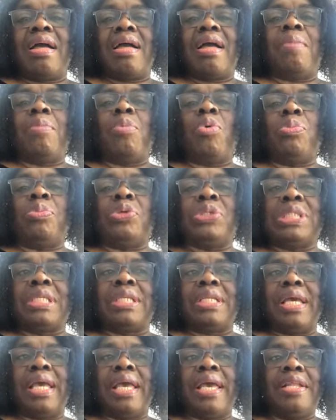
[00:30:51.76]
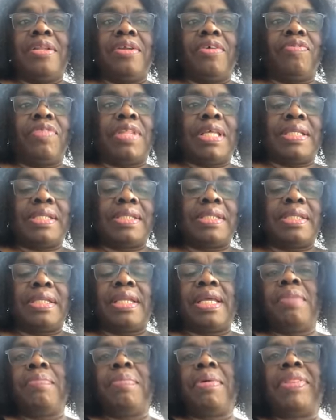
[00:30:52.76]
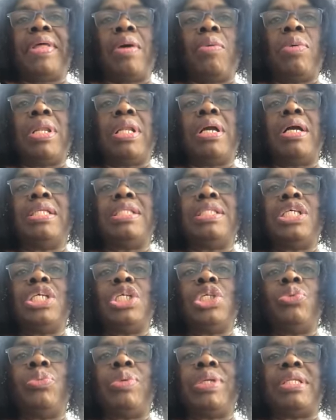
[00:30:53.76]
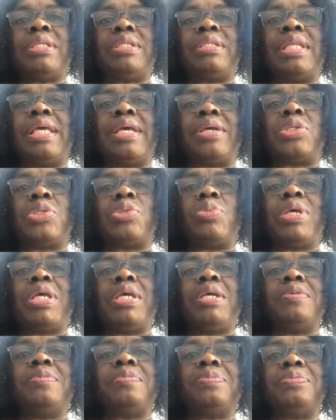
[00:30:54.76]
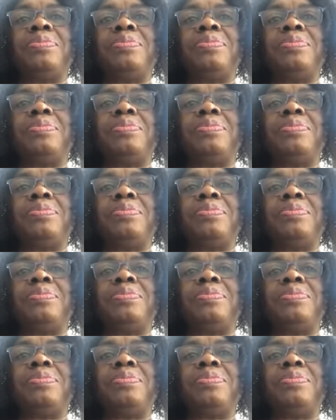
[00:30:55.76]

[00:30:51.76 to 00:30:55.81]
I'm almost to the end of this today, but I will continue with it next week.